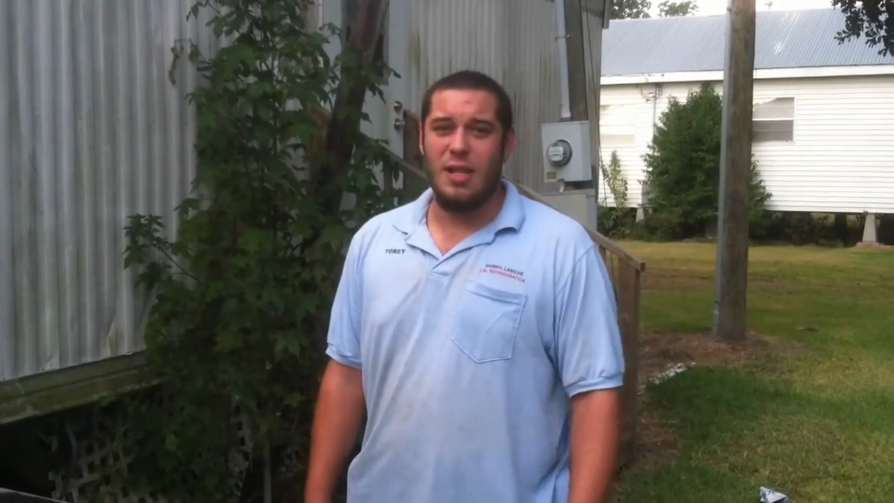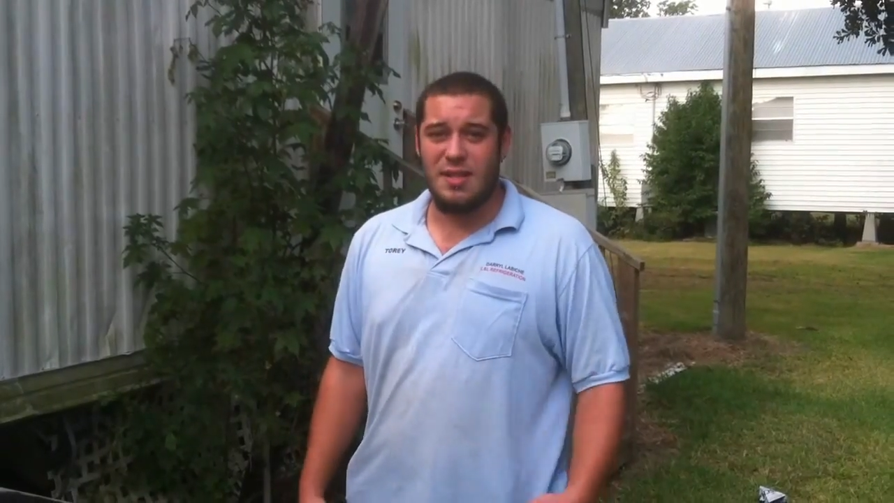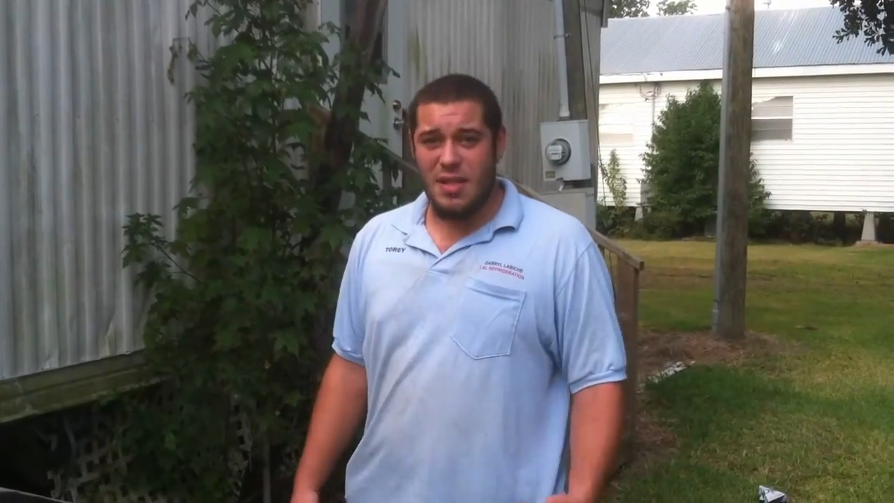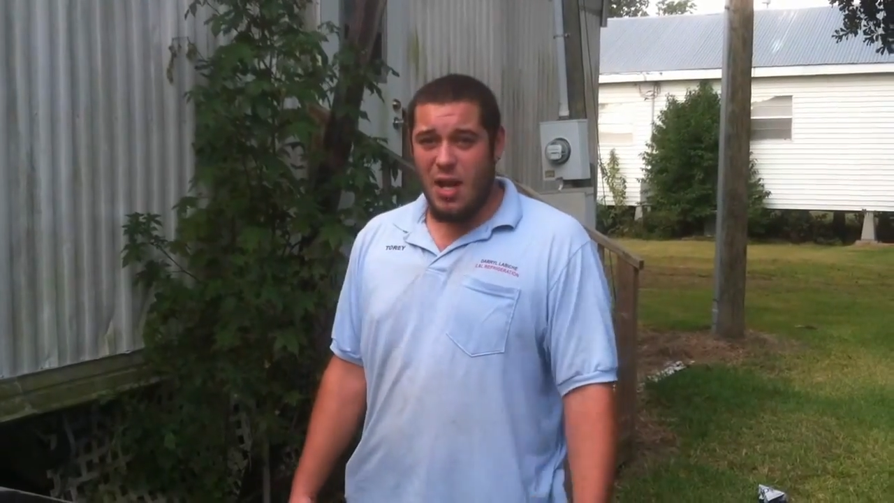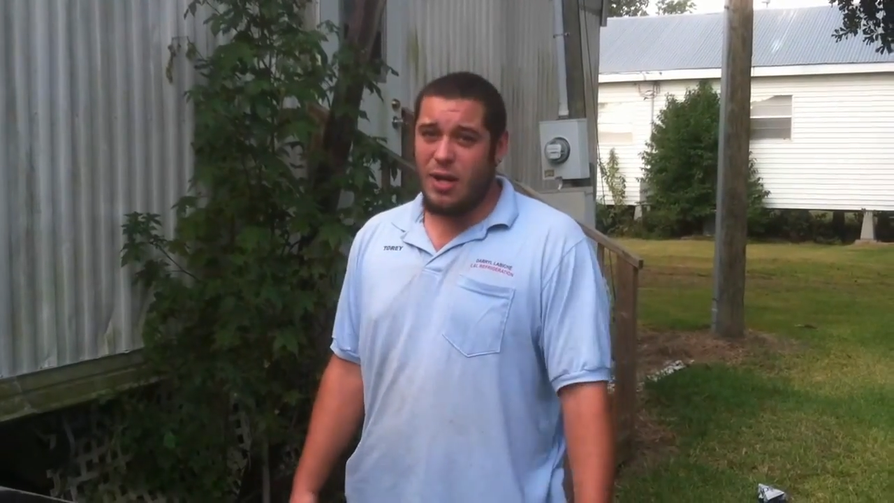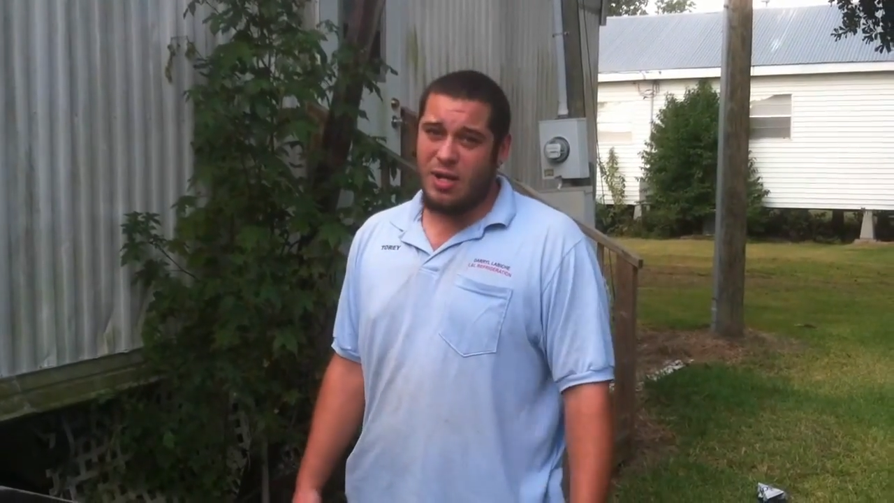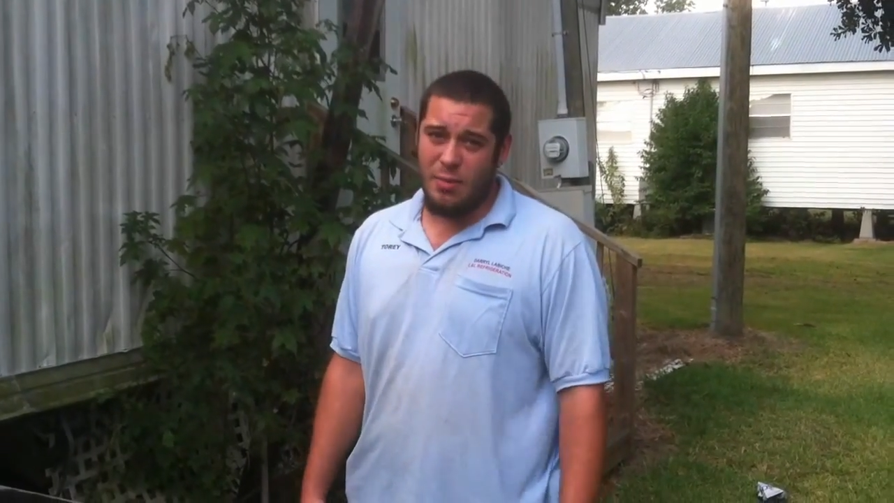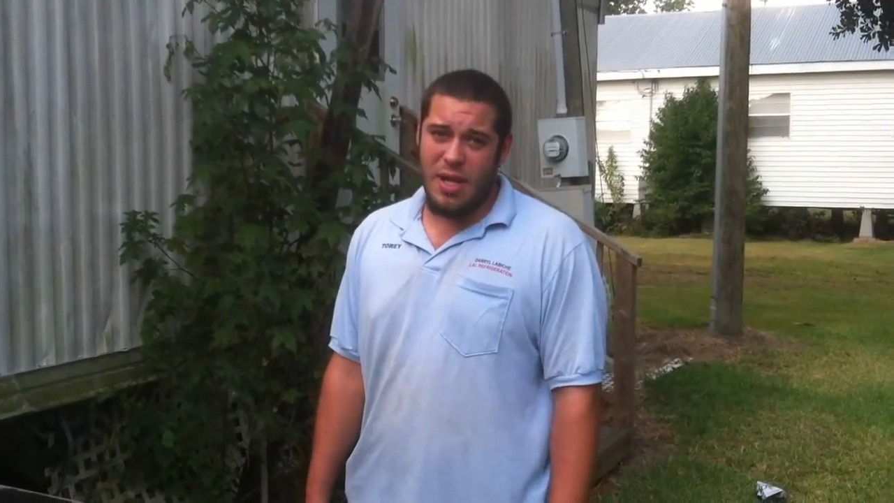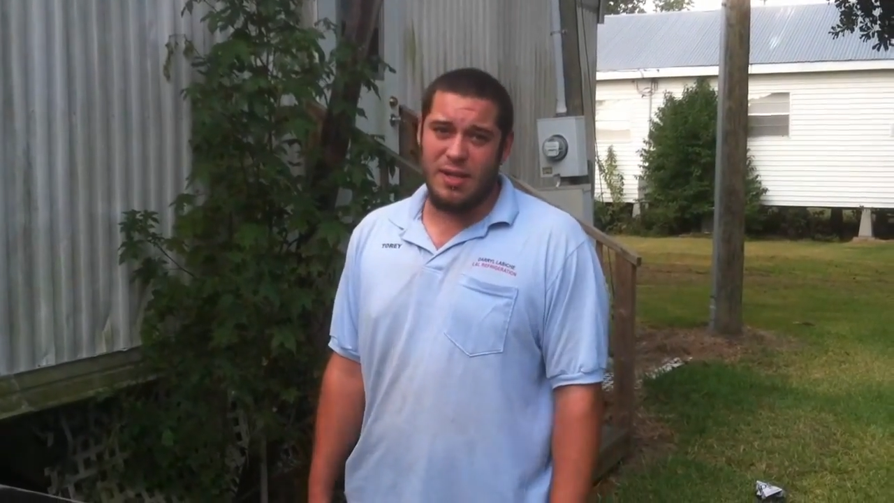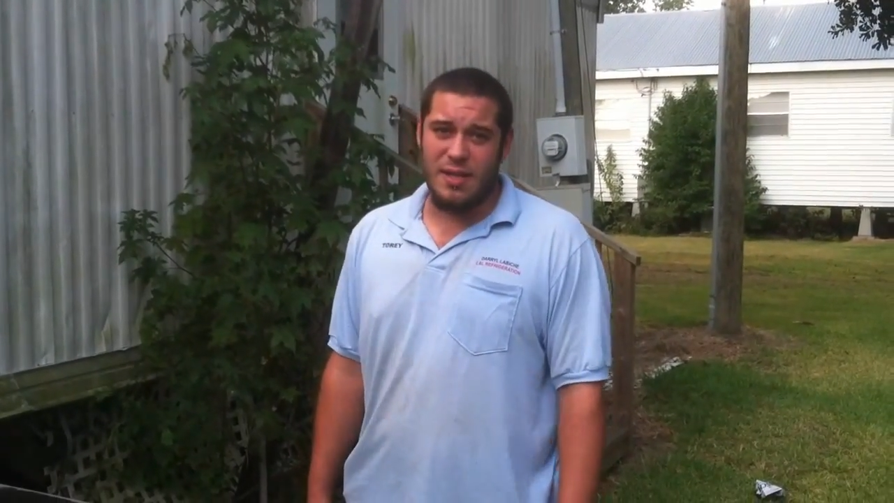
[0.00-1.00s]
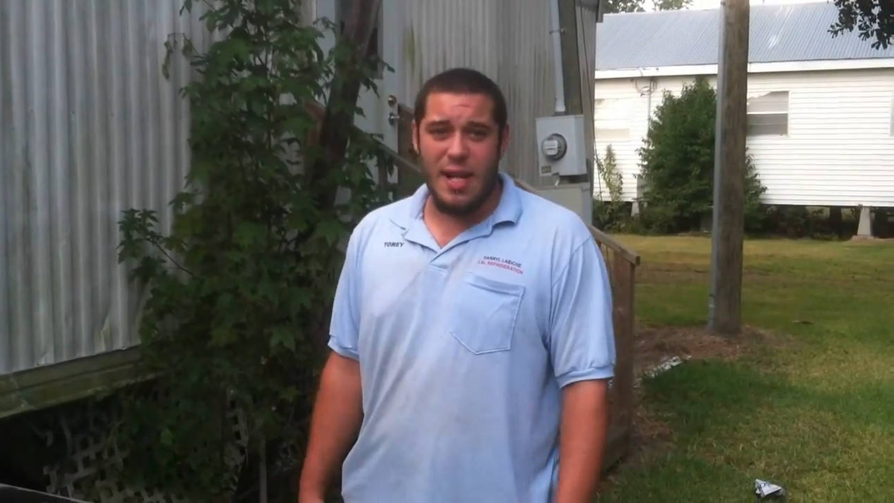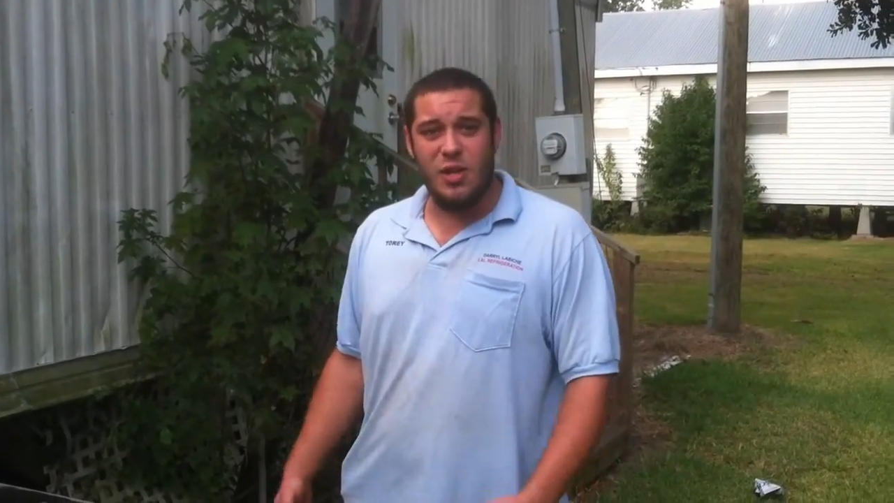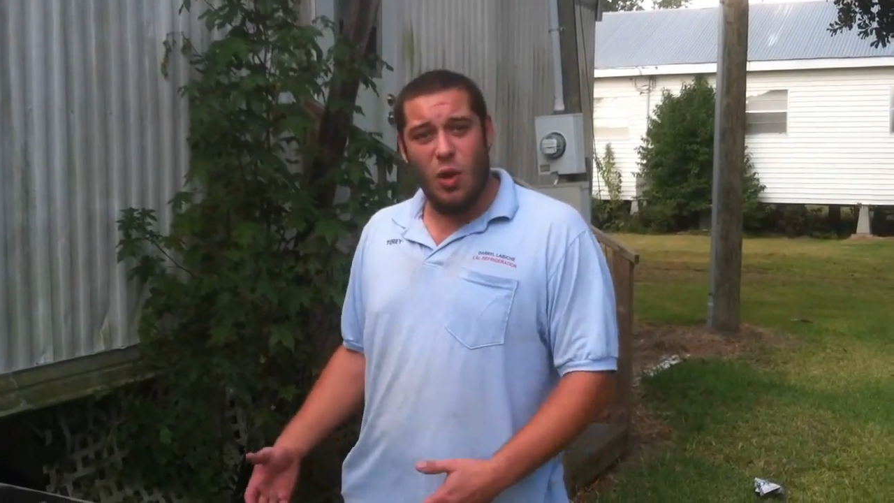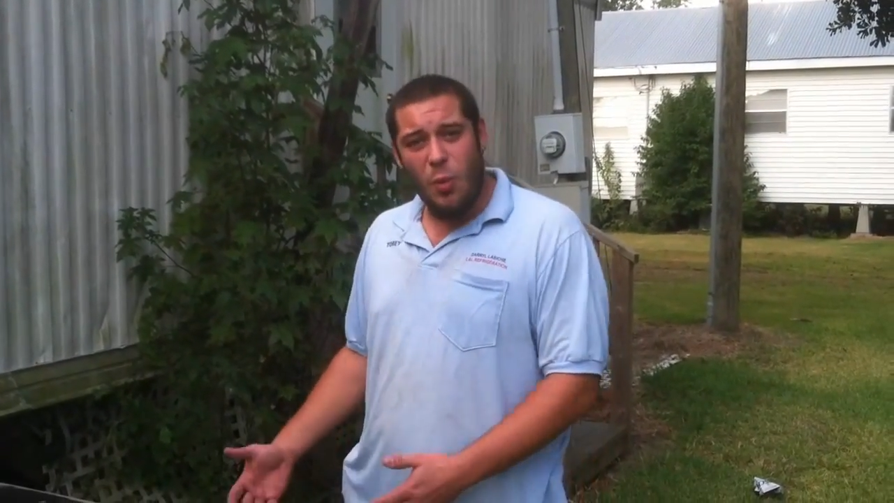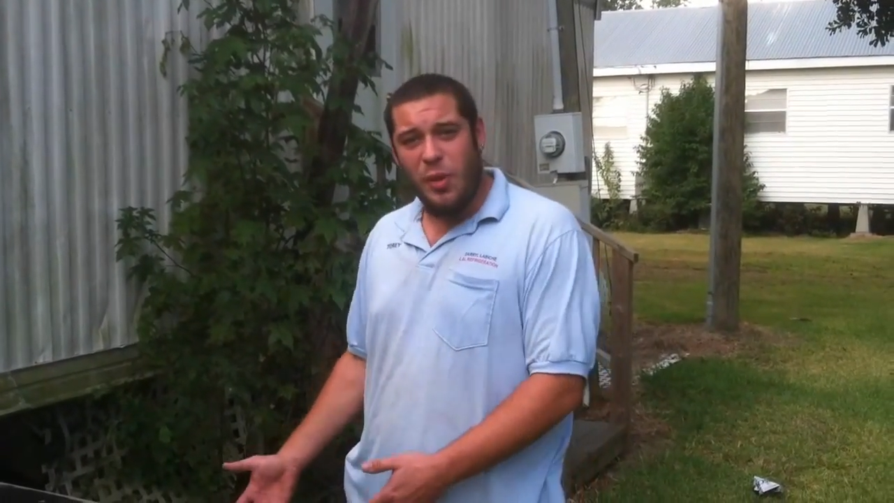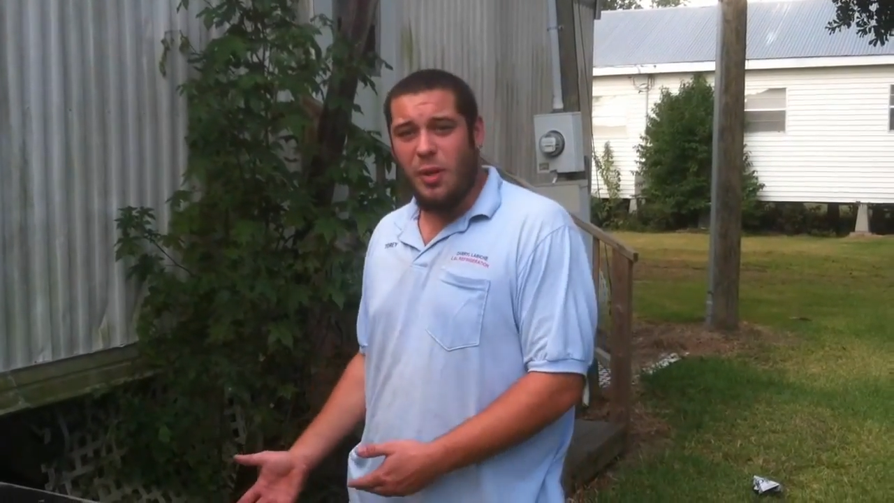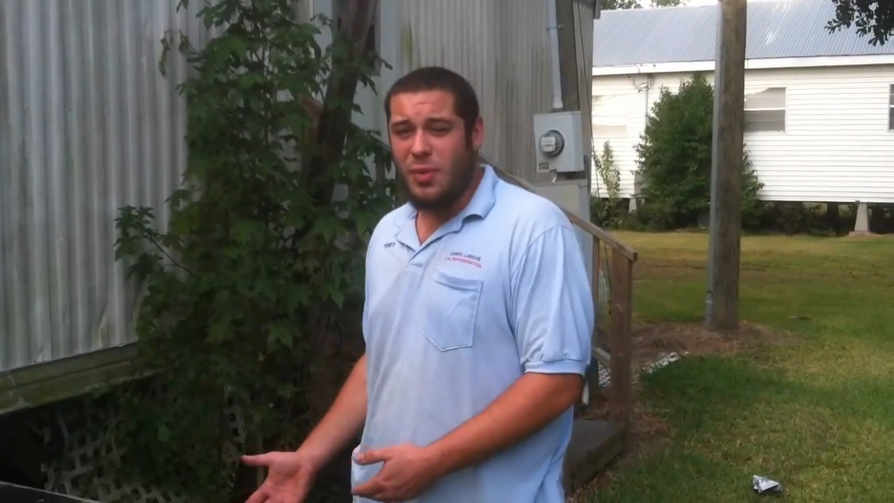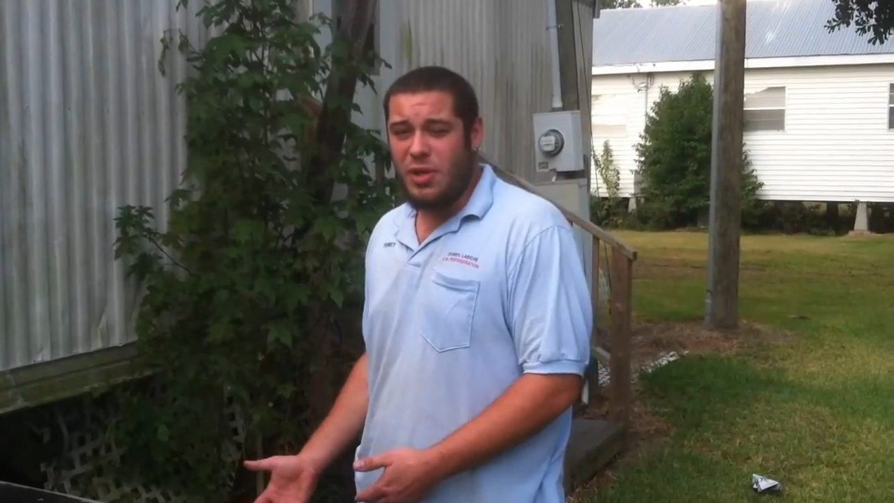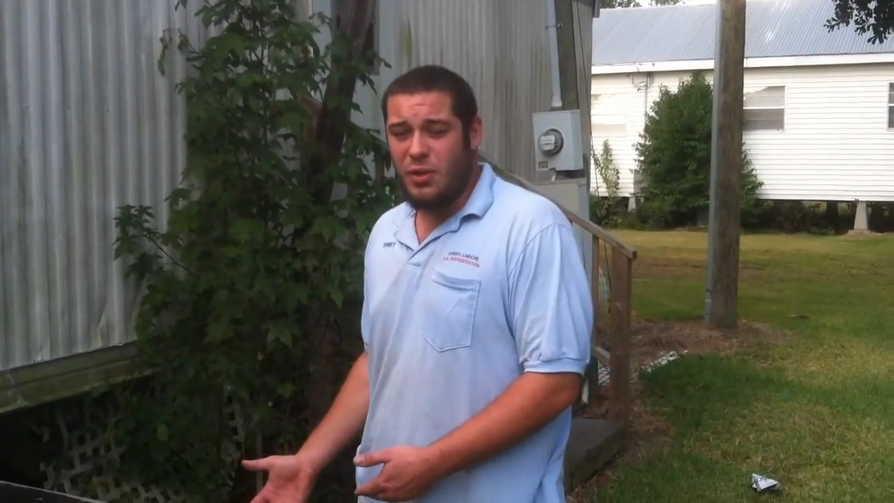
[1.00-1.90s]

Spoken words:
it's not recommended that you open up a